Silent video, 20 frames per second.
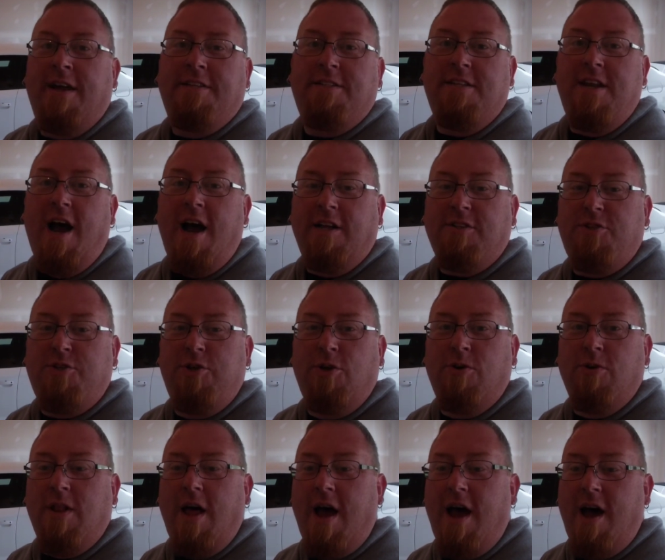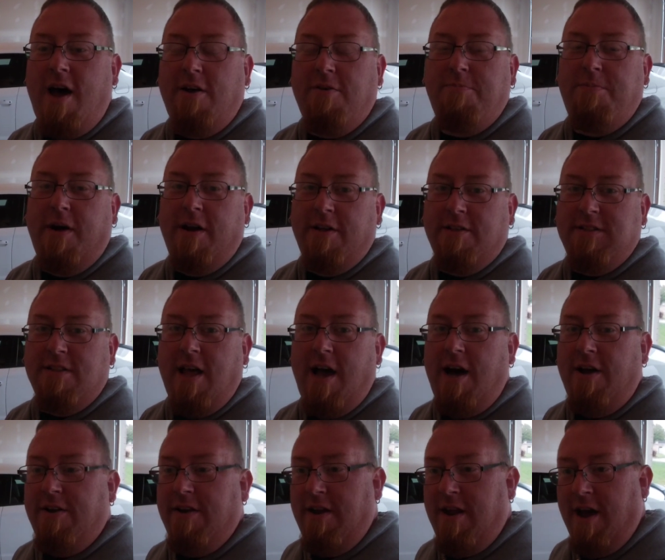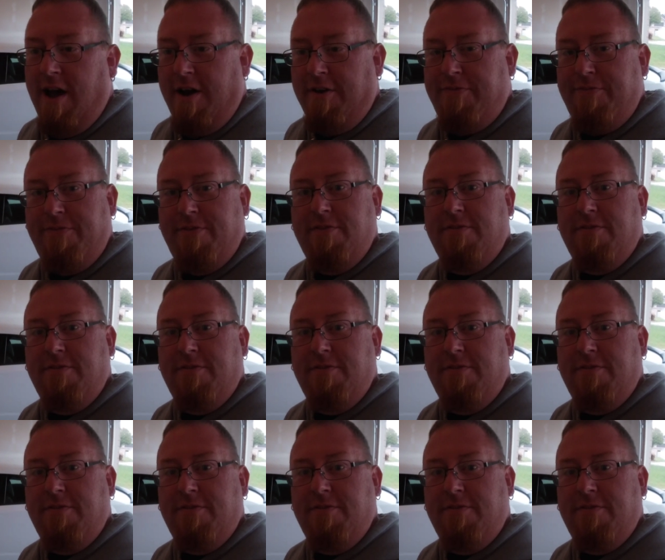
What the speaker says: it's not too loud, but it's loud enough.